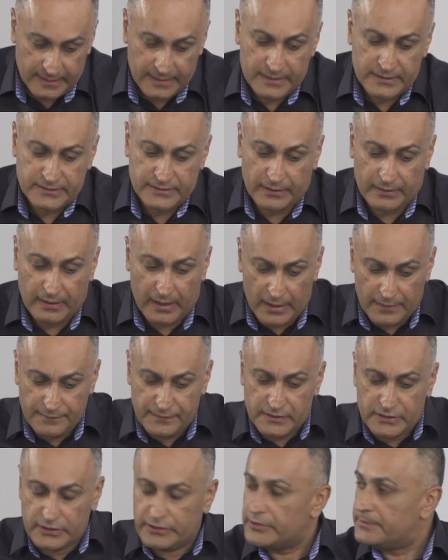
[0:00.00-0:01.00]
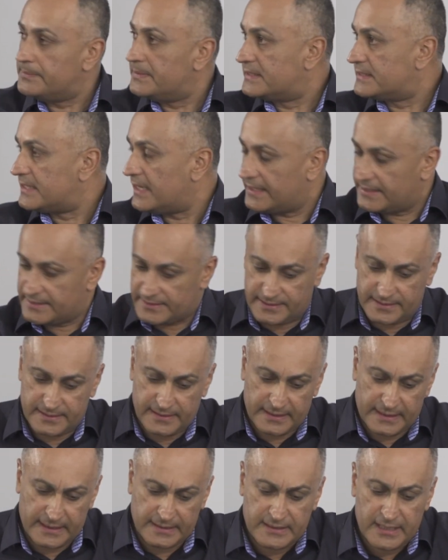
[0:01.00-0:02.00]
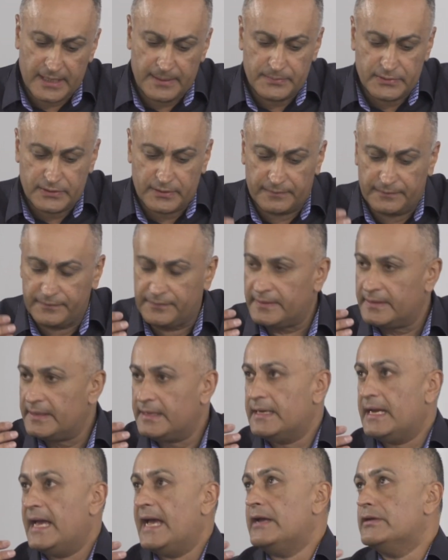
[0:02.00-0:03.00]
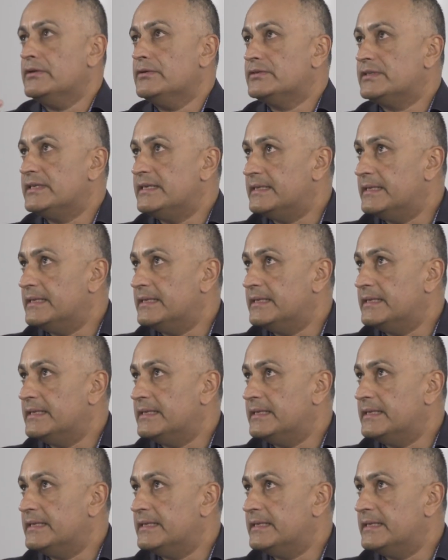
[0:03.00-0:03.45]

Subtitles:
So over to you, Matthias. In terms of how you see